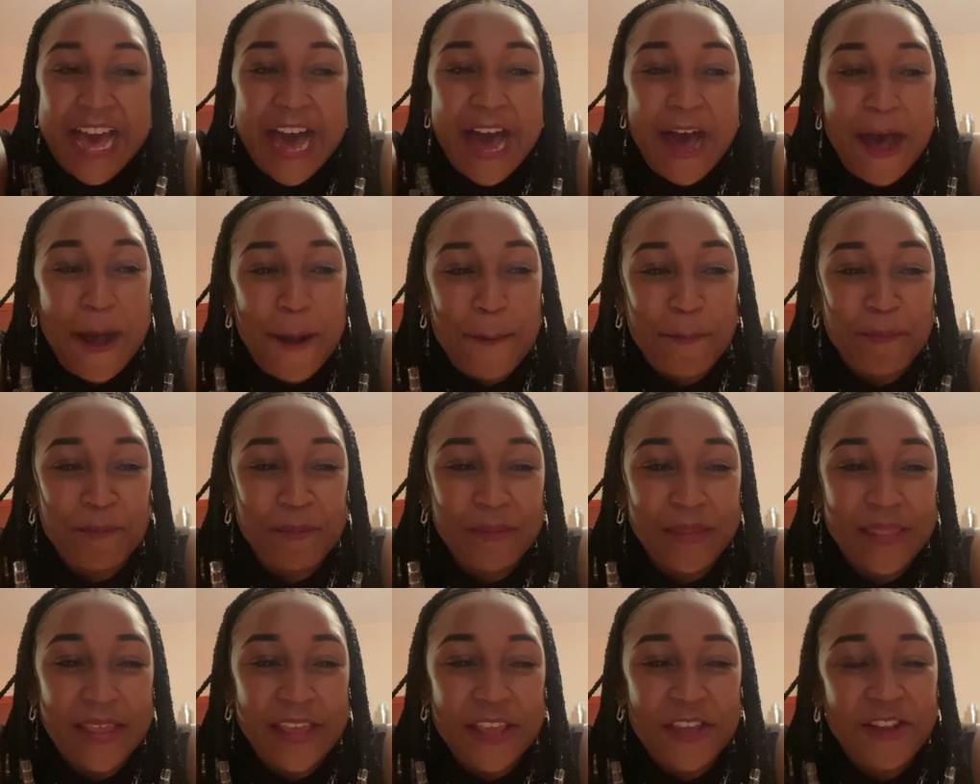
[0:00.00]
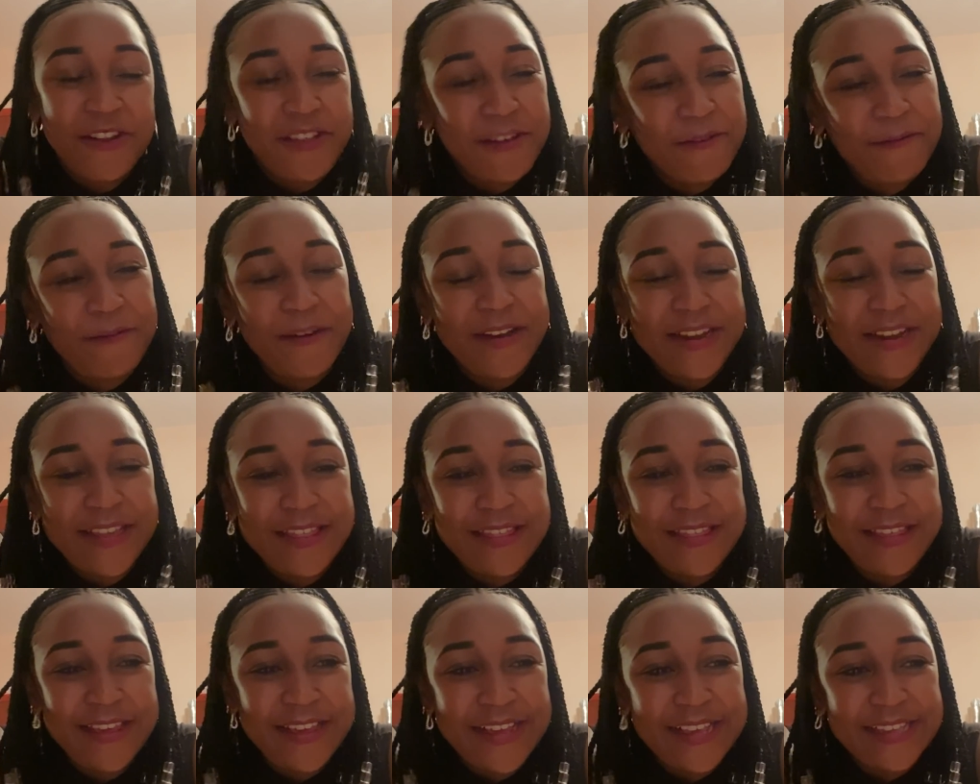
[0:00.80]
Um, you know, the funny
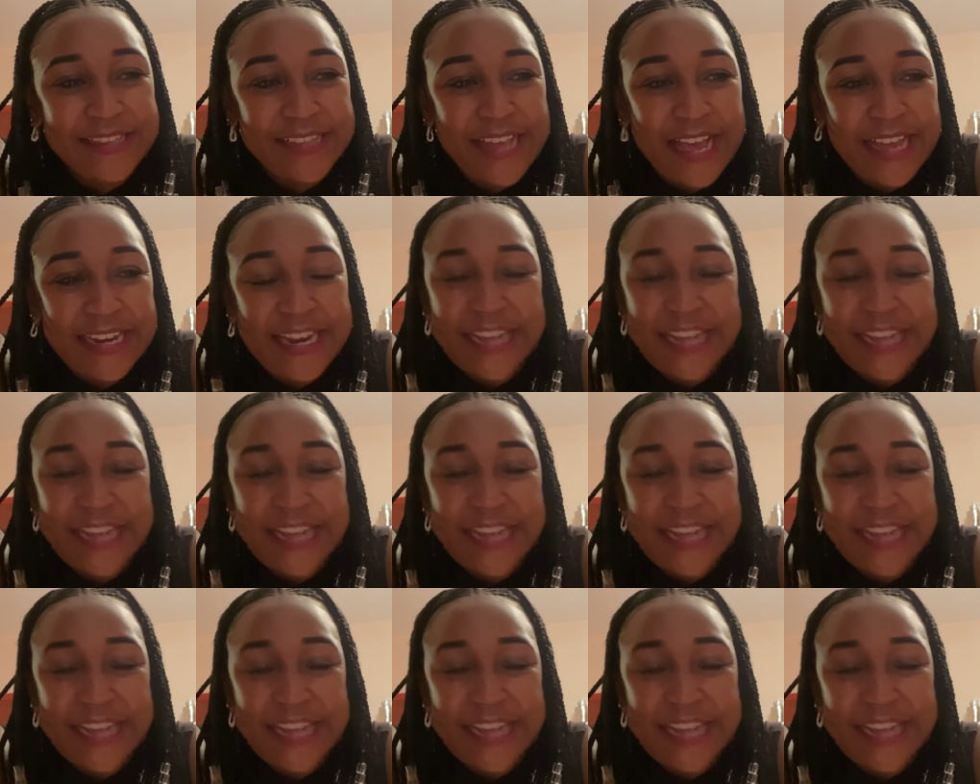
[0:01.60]
thing is that